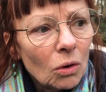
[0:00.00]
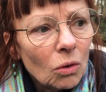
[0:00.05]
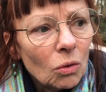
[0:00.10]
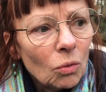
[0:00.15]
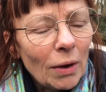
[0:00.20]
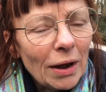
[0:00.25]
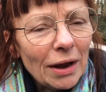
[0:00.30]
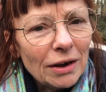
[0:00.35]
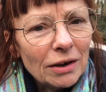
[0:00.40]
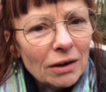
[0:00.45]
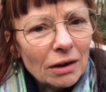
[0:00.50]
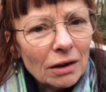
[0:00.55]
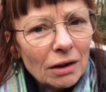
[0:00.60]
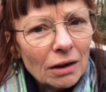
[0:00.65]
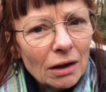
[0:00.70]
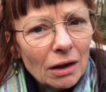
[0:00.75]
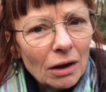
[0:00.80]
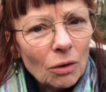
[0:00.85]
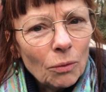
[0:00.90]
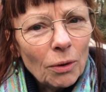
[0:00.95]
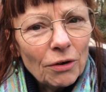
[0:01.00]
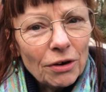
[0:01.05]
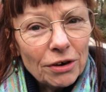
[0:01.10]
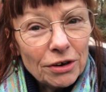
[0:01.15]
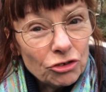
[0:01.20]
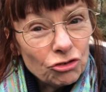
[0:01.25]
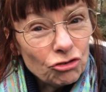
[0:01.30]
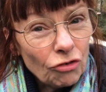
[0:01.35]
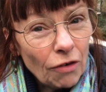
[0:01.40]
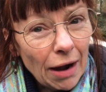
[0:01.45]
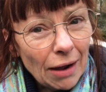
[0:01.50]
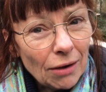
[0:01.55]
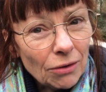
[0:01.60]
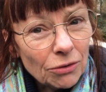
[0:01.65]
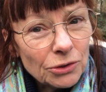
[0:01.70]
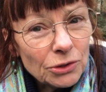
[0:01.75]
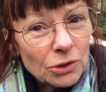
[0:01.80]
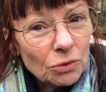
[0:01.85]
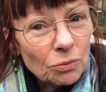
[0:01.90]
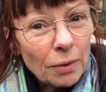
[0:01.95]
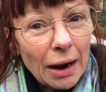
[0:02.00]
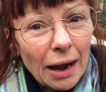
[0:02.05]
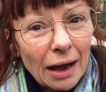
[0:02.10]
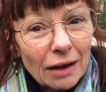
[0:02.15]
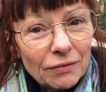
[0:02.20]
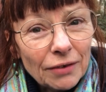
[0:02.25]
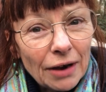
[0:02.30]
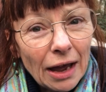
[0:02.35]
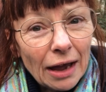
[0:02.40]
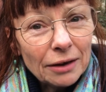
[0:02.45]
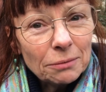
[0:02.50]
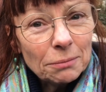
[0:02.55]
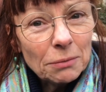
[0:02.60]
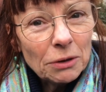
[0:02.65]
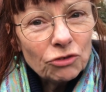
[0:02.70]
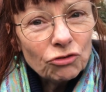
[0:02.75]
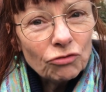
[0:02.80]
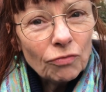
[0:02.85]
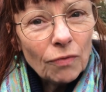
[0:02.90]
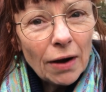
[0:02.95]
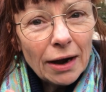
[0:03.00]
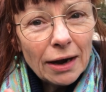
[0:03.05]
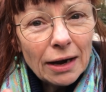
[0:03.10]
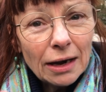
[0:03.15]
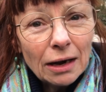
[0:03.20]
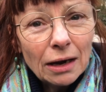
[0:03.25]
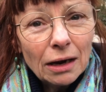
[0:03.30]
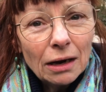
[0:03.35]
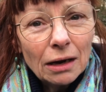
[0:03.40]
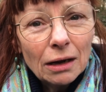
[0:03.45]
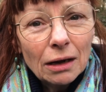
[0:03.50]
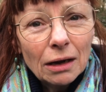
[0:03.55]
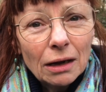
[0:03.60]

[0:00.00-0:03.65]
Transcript: When we're in a drought and we haven't had much rain